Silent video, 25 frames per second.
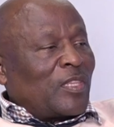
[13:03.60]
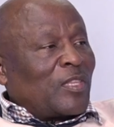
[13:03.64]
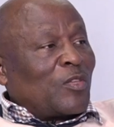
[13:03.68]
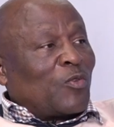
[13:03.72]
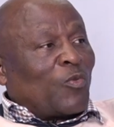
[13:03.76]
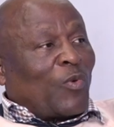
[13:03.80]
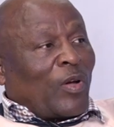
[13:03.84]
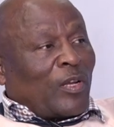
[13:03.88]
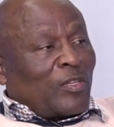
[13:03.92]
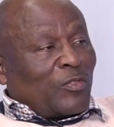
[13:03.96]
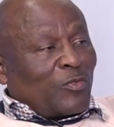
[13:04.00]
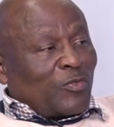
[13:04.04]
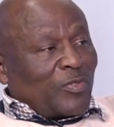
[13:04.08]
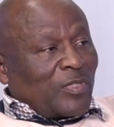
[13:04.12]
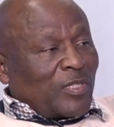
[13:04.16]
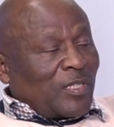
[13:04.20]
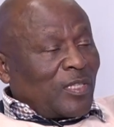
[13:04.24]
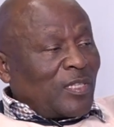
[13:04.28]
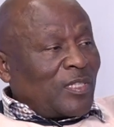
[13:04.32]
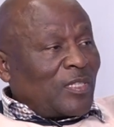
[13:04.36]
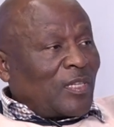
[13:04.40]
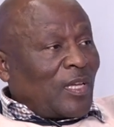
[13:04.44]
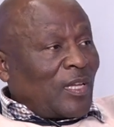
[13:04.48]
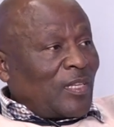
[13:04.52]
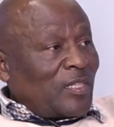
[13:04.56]
they want to see
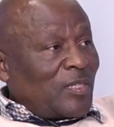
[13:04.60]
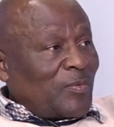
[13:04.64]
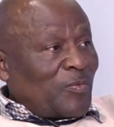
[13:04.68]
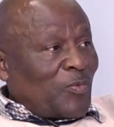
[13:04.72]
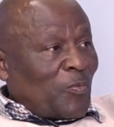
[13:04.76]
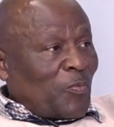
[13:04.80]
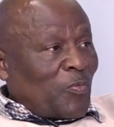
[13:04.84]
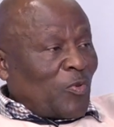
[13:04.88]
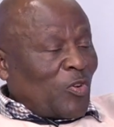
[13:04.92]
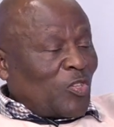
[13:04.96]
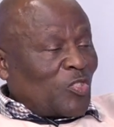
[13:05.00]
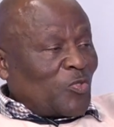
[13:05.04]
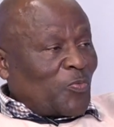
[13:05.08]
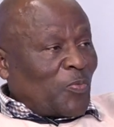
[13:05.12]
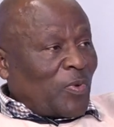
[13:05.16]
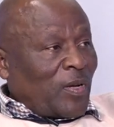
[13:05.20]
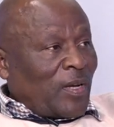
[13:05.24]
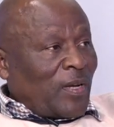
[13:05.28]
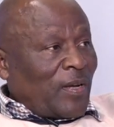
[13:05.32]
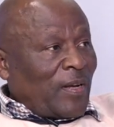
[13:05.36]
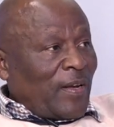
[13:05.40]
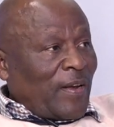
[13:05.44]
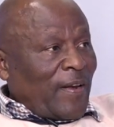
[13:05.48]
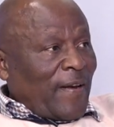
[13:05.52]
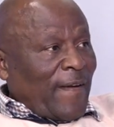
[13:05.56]
this country
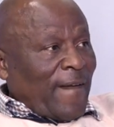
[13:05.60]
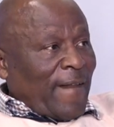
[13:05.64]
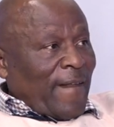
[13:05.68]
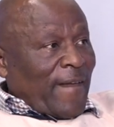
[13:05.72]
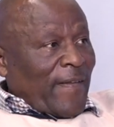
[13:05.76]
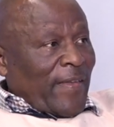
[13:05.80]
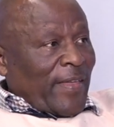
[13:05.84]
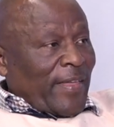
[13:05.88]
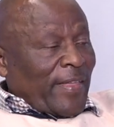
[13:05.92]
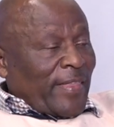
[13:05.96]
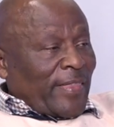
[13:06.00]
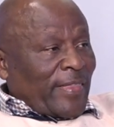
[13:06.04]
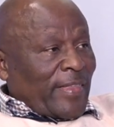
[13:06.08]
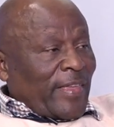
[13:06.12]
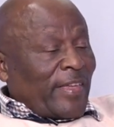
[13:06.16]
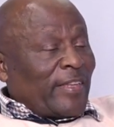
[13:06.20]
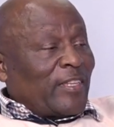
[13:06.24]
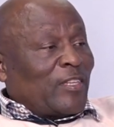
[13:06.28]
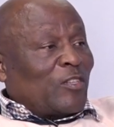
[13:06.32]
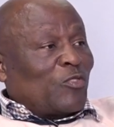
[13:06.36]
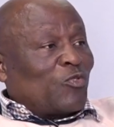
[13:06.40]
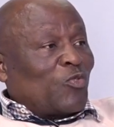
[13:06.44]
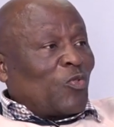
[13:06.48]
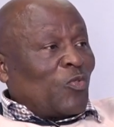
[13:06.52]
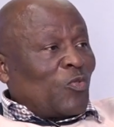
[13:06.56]
prosper, they
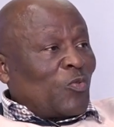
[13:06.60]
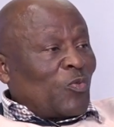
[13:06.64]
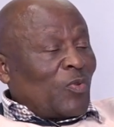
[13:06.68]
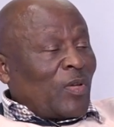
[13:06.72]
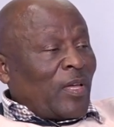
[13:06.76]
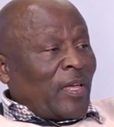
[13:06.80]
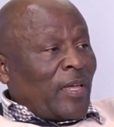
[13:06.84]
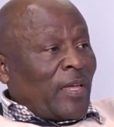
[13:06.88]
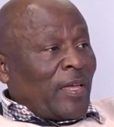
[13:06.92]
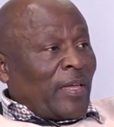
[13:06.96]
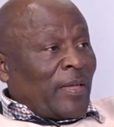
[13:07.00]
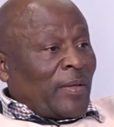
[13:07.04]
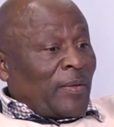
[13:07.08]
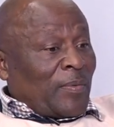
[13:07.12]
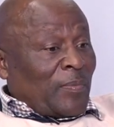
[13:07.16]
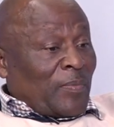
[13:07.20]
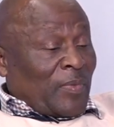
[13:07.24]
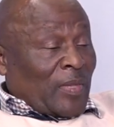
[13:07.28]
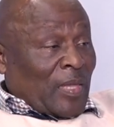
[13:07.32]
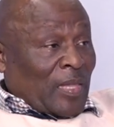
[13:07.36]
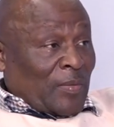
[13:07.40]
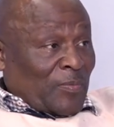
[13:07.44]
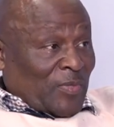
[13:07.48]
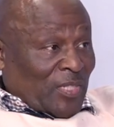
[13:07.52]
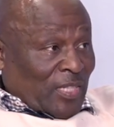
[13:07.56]
need to
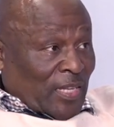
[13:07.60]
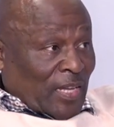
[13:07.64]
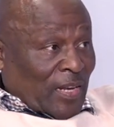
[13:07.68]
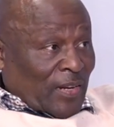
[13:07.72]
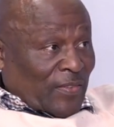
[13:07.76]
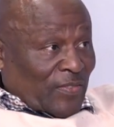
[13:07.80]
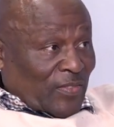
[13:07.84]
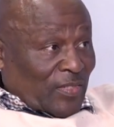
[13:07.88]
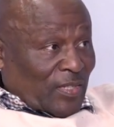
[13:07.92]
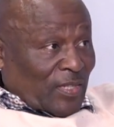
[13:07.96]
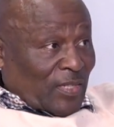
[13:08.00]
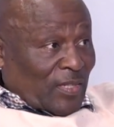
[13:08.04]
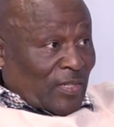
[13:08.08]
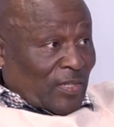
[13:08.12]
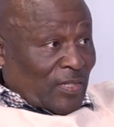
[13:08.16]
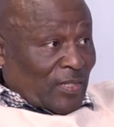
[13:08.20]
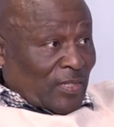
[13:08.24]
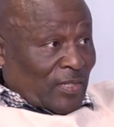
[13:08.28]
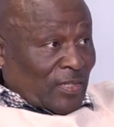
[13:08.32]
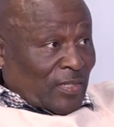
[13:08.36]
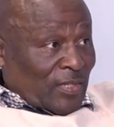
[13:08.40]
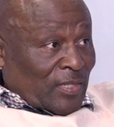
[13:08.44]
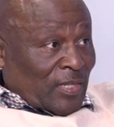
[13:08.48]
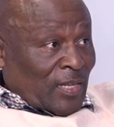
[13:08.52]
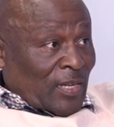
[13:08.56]
themselves
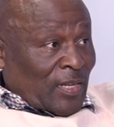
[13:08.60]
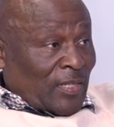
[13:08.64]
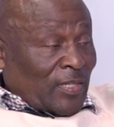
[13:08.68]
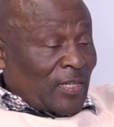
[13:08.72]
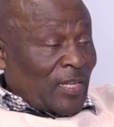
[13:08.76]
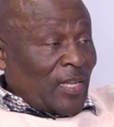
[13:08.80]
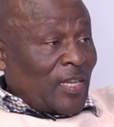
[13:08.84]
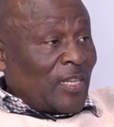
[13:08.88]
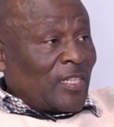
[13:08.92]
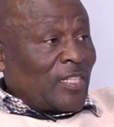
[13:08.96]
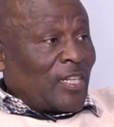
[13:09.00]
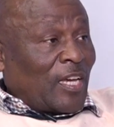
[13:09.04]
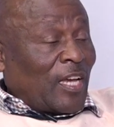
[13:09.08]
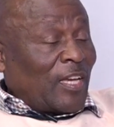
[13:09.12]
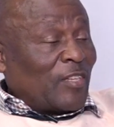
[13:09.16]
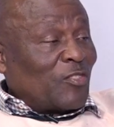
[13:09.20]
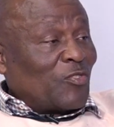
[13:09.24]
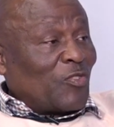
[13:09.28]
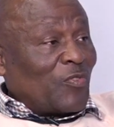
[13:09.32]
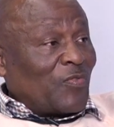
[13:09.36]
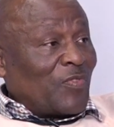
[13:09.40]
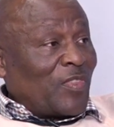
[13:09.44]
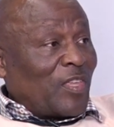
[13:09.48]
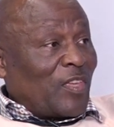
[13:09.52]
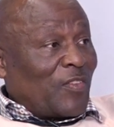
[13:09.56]
take
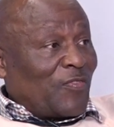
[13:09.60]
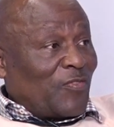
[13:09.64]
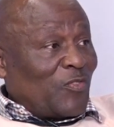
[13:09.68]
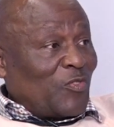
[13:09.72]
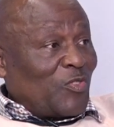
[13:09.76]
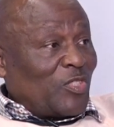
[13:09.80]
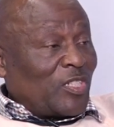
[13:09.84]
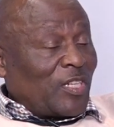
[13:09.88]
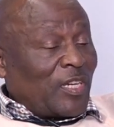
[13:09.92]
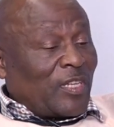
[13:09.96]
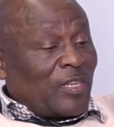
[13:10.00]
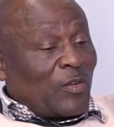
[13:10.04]
charge of their future.